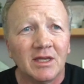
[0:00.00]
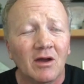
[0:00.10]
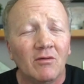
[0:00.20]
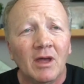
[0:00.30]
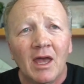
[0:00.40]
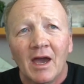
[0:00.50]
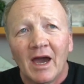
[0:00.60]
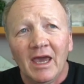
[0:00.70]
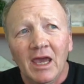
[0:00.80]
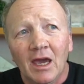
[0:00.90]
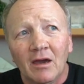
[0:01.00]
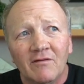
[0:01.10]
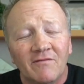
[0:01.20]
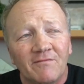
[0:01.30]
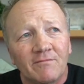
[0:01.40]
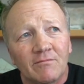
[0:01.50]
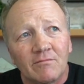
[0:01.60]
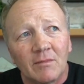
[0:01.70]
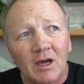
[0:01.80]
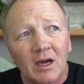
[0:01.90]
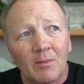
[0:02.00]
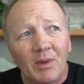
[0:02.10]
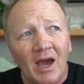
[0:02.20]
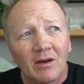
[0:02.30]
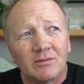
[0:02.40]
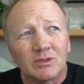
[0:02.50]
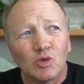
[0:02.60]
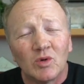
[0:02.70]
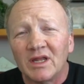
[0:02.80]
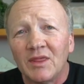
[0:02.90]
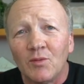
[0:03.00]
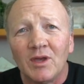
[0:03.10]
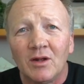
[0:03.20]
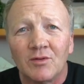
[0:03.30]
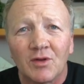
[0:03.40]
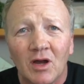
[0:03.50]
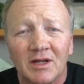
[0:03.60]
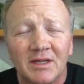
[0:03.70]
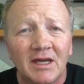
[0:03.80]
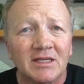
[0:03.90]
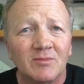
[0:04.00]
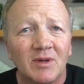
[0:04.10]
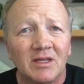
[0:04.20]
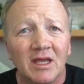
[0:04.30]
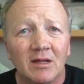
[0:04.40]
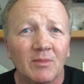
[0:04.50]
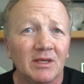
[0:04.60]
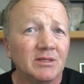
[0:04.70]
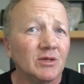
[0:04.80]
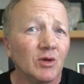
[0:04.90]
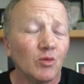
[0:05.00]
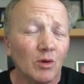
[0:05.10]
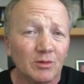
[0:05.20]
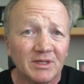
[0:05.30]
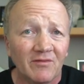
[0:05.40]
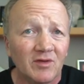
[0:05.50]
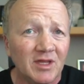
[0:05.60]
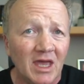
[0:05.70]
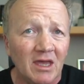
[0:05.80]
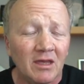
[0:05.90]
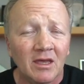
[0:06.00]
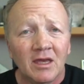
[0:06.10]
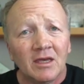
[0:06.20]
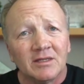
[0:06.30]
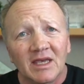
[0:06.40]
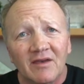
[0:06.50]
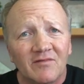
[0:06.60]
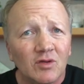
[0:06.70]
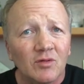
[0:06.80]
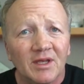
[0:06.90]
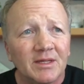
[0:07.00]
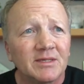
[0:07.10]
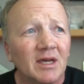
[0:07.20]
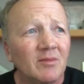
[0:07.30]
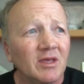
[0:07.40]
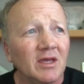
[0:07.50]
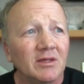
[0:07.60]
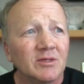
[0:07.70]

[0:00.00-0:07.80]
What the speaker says: Now I have about 2,300 contacts in my database and it grows every day because I have new leads coming in.